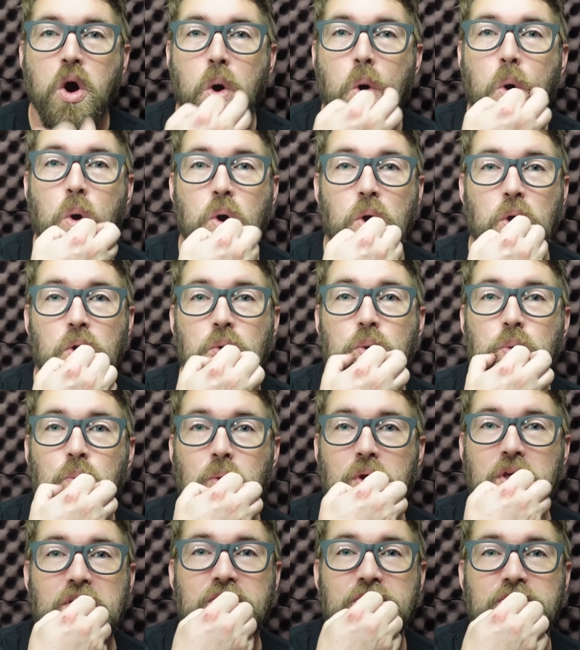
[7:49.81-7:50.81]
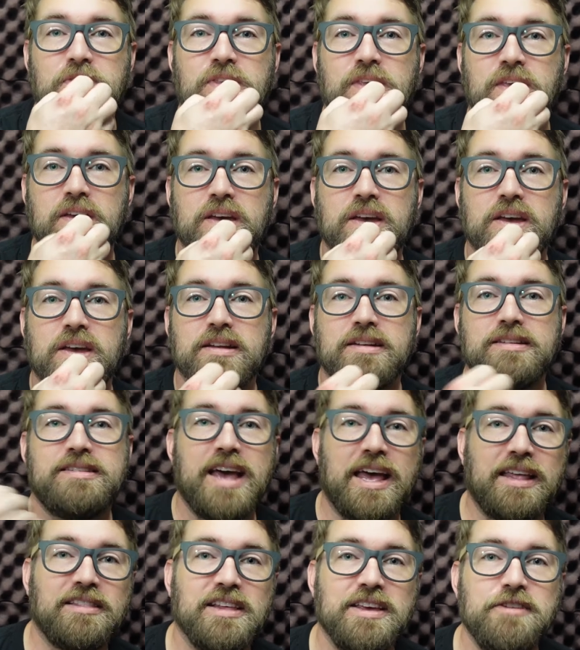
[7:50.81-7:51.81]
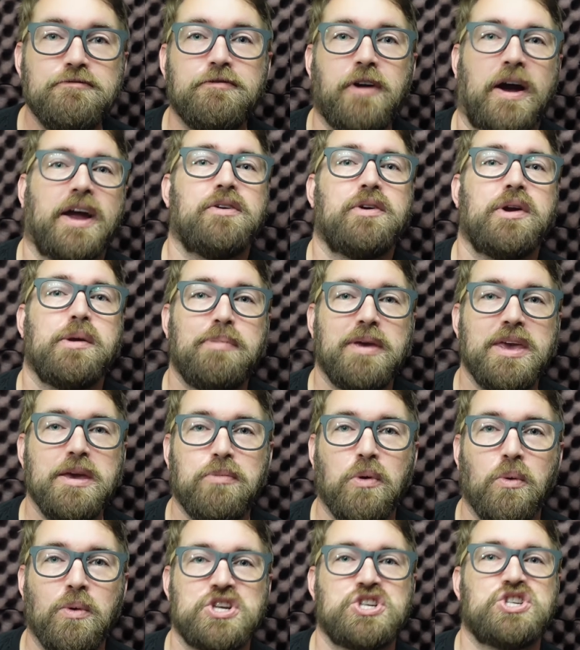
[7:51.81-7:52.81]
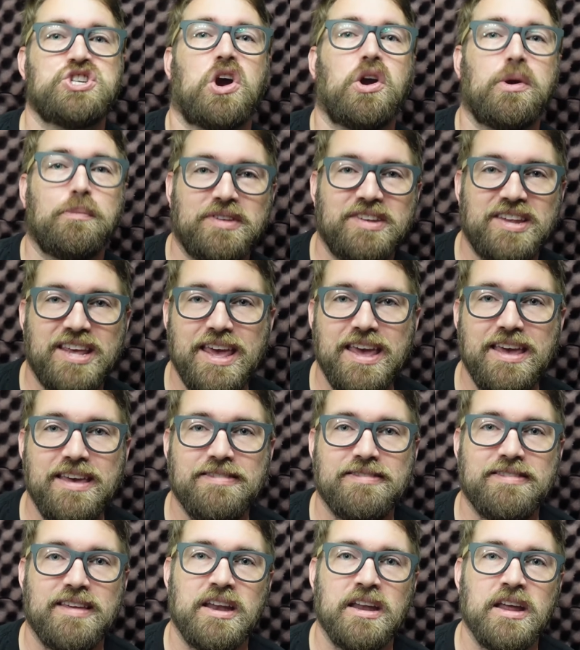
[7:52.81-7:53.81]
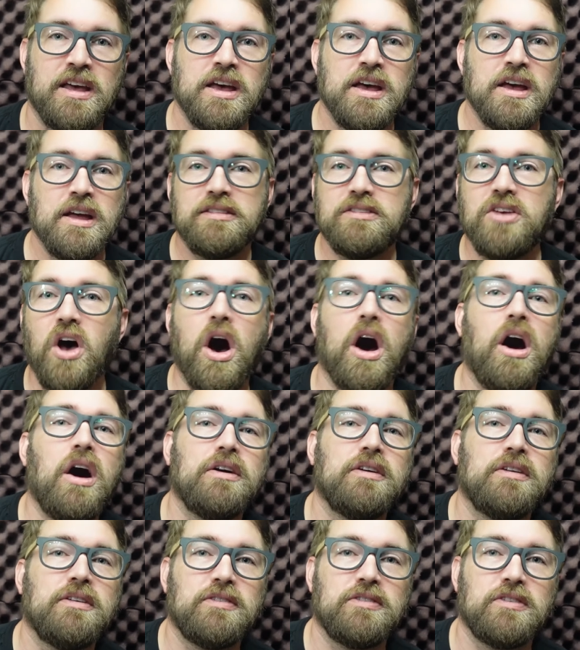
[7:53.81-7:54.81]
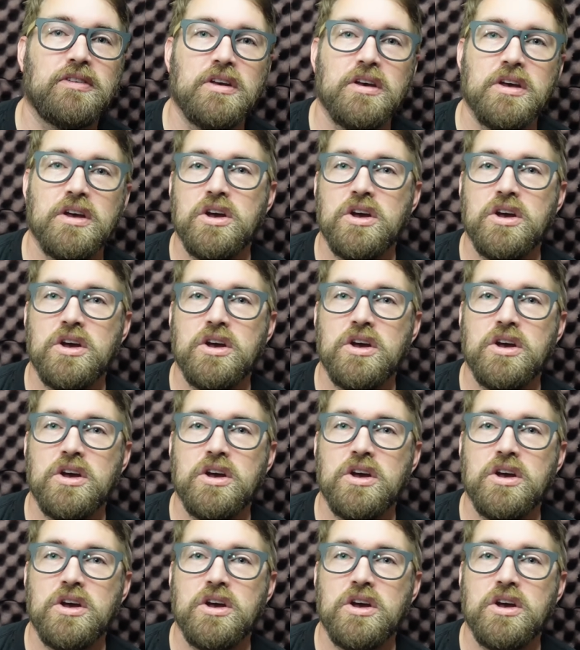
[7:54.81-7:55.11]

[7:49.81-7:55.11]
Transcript: or with deadly, fiery people with sharp teeth and tongues